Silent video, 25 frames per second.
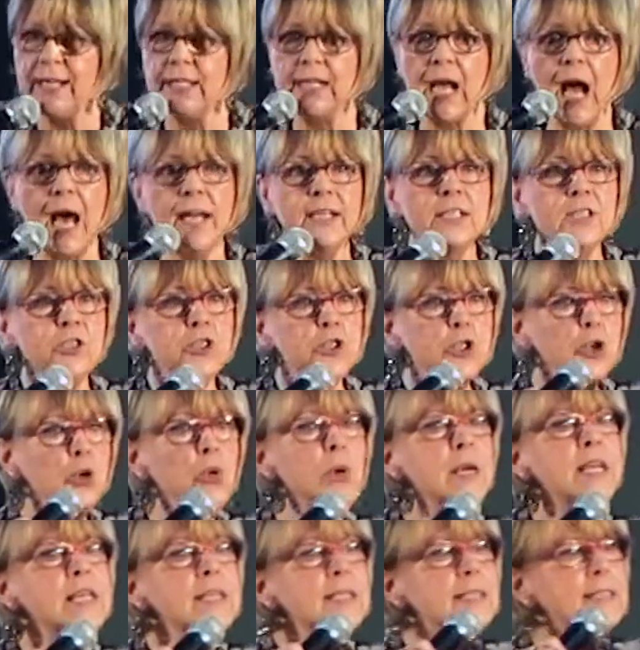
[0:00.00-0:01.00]
God is
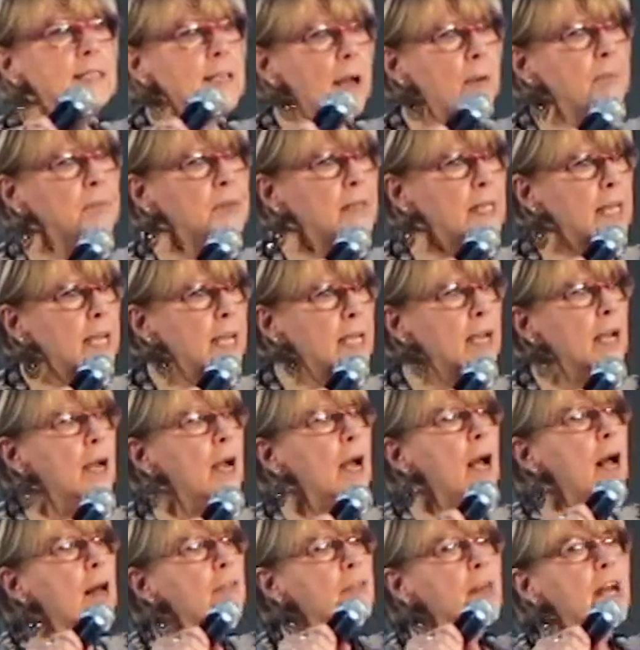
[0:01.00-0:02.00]
doing something
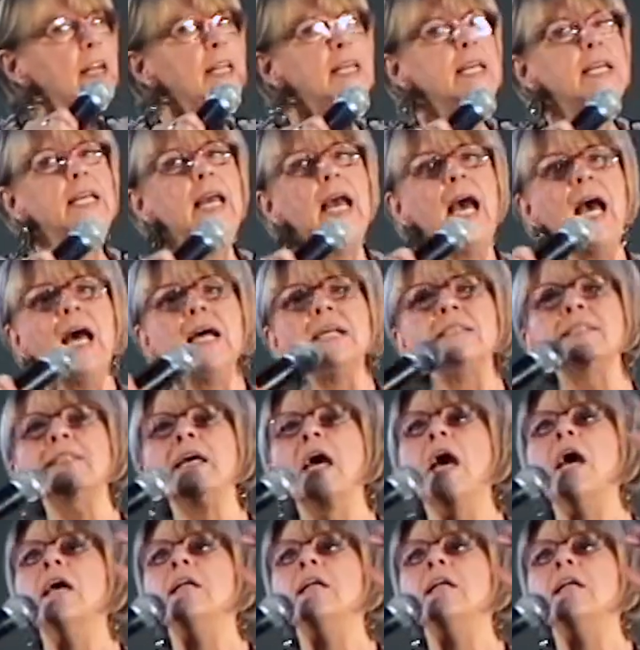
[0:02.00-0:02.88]
that he has